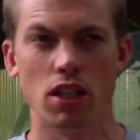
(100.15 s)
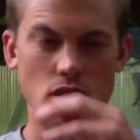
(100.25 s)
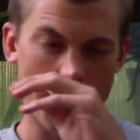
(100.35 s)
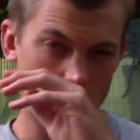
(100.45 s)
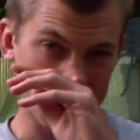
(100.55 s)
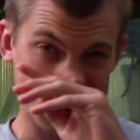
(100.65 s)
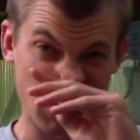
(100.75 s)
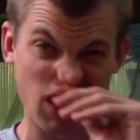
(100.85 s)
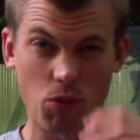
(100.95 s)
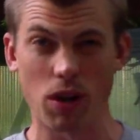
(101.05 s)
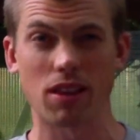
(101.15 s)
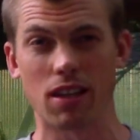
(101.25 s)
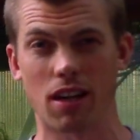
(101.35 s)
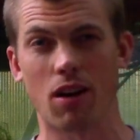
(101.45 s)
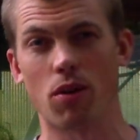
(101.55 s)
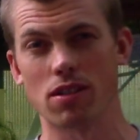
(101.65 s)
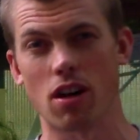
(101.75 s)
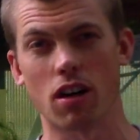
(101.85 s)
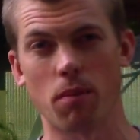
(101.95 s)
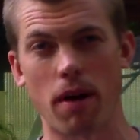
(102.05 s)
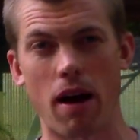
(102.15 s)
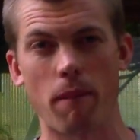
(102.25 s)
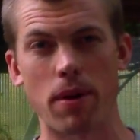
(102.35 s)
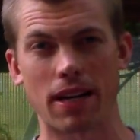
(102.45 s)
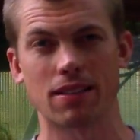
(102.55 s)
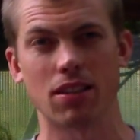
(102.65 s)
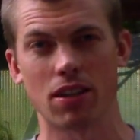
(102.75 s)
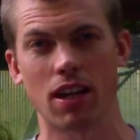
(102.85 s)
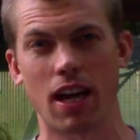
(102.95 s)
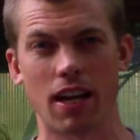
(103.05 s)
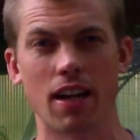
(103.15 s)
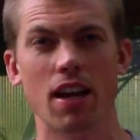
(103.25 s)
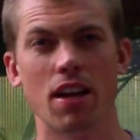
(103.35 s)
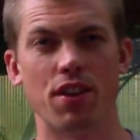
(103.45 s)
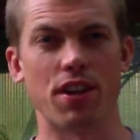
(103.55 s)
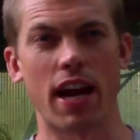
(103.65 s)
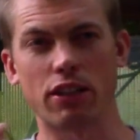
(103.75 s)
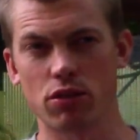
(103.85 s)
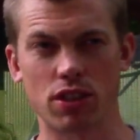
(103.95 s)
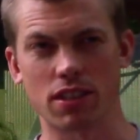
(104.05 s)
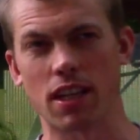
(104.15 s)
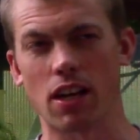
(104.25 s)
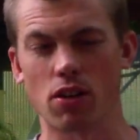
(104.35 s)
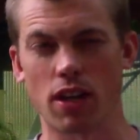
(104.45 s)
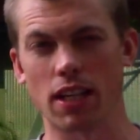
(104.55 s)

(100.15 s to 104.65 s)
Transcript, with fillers: So I want to stick with it here. I want to talk about bacteria and the nitrogen cycle.